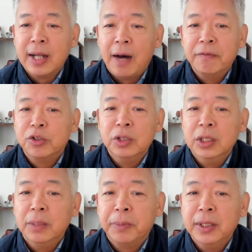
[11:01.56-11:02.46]
of
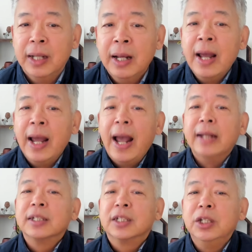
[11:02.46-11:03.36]
GDP
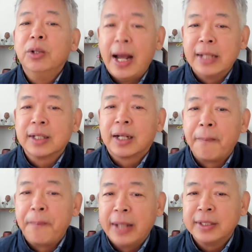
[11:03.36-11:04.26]
and still has
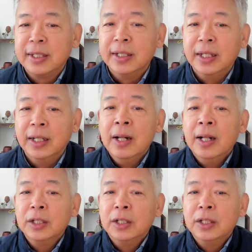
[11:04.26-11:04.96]
capacity